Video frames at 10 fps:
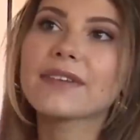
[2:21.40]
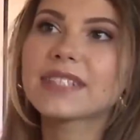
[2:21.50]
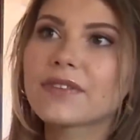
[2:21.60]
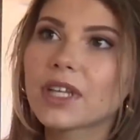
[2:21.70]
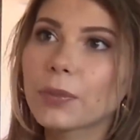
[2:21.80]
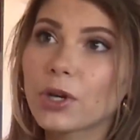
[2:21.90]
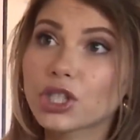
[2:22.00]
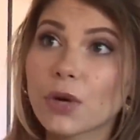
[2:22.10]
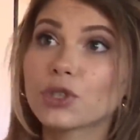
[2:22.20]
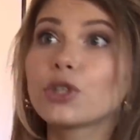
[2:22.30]
did,
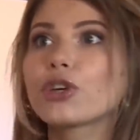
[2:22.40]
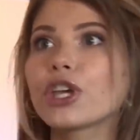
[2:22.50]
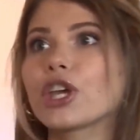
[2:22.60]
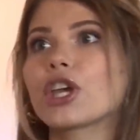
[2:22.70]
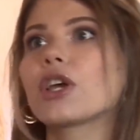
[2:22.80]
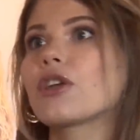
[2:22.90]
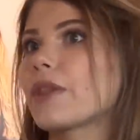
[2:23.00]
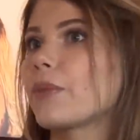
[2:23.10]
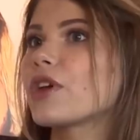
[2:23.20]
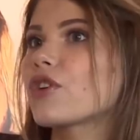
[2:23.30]
however, prompt a lot of
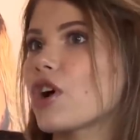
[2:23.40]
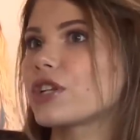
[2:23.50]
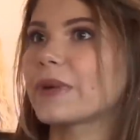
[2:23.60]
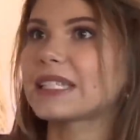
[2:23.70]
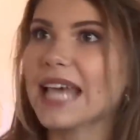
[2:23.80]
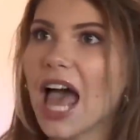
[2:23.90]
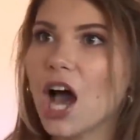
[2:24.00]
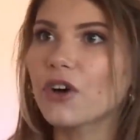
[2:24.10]
bullying while she was